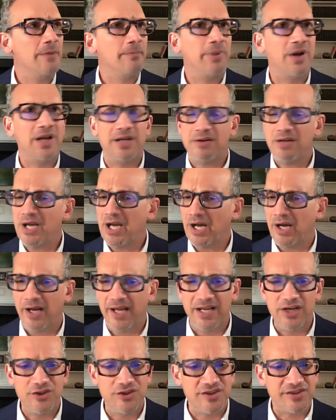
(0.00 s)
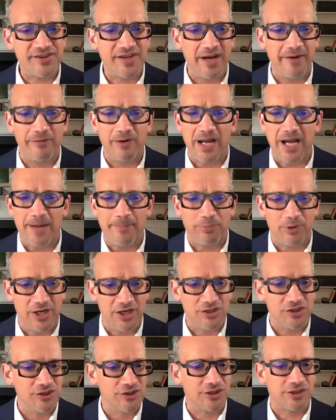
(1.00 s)
But in discovery
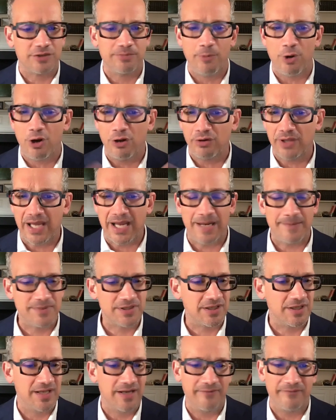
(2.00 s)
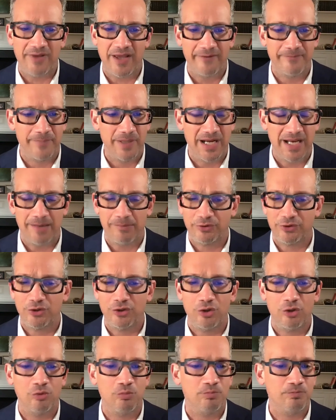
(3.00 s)
operations, small labs can have been able to
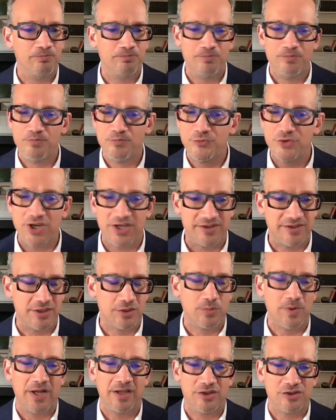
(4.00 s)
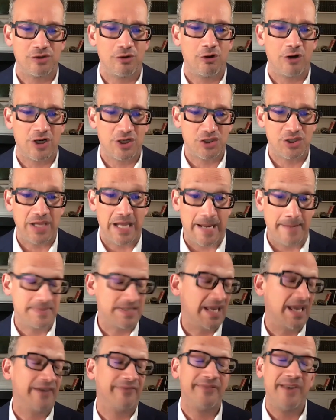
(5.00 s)
do just as well as large
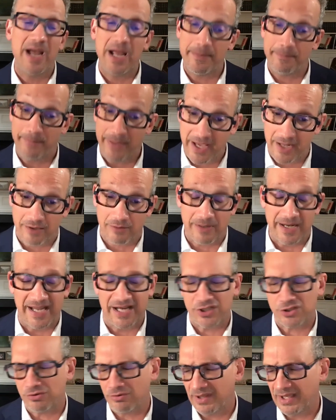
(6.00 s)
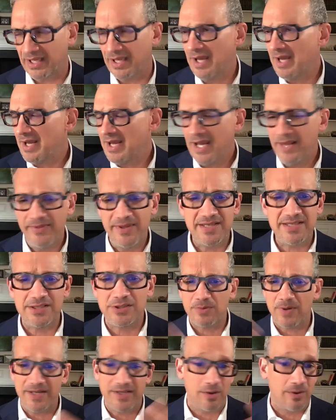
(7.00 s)
labs, if not better, actually. And this
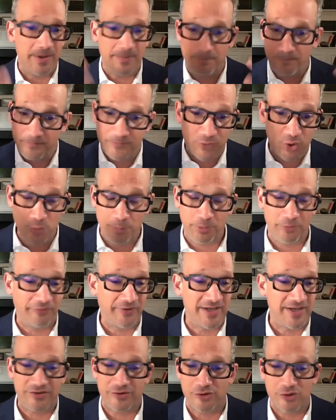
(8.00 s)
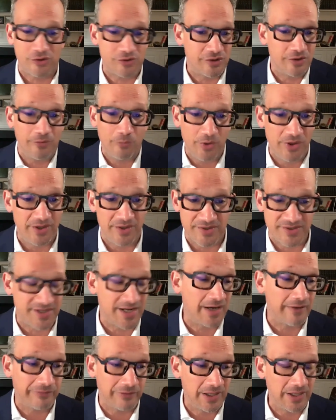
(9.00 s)
why, you know, two professors with a
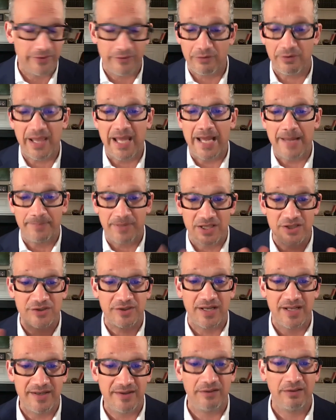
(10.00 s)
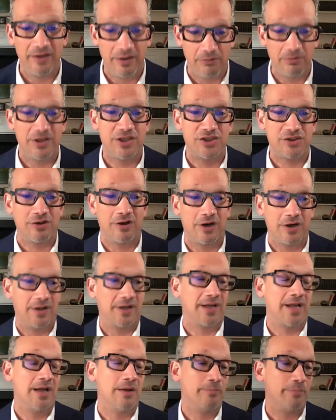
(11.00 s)
discovery in their lab can literally
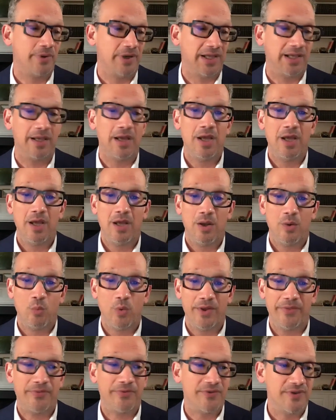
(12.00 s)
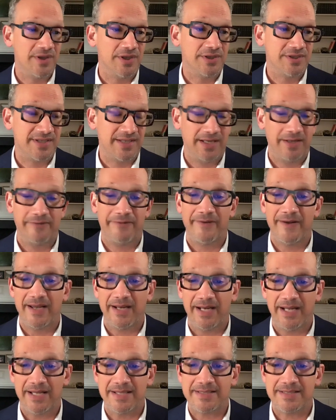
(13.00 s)
start a company with seed
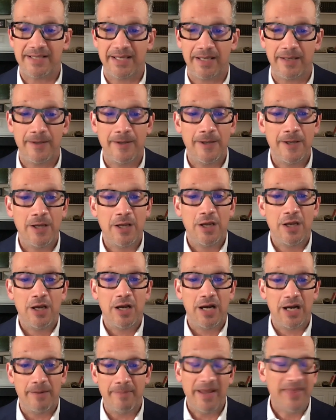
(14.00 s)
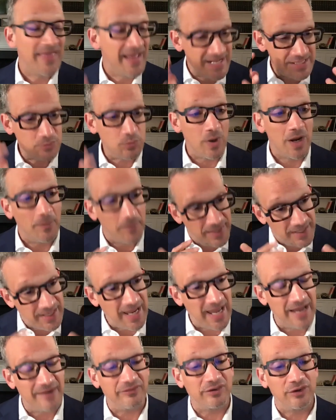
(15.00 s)
financing. And that's why we
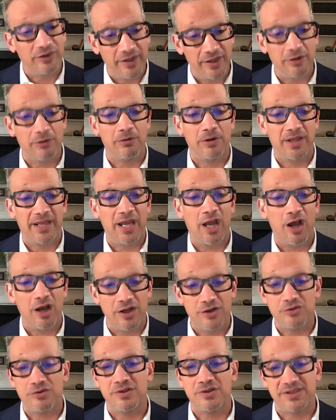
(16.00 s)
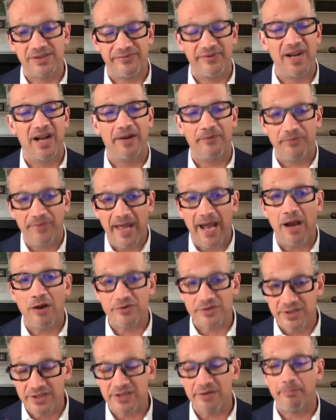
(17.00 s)
have literally hundreds, if not
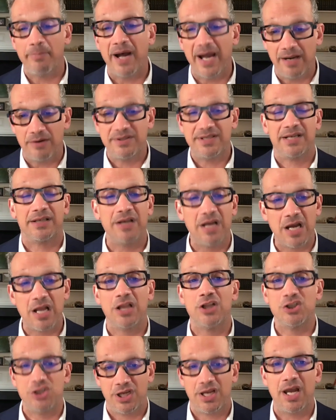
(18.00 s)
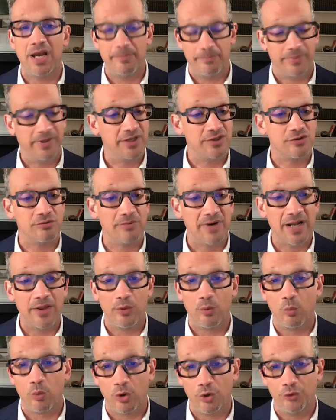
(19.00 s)
thousands, of biotechnology companies around
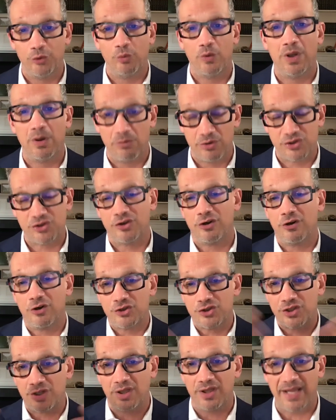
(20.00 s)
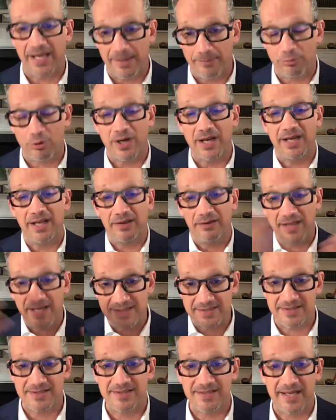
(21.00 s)
the world doing research, collaborating,
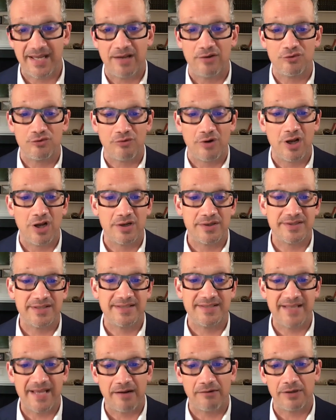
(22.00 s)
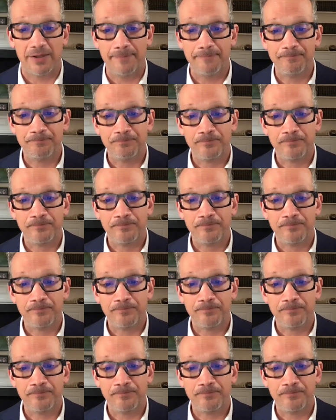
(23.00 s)
licensing out drugs, et cetera.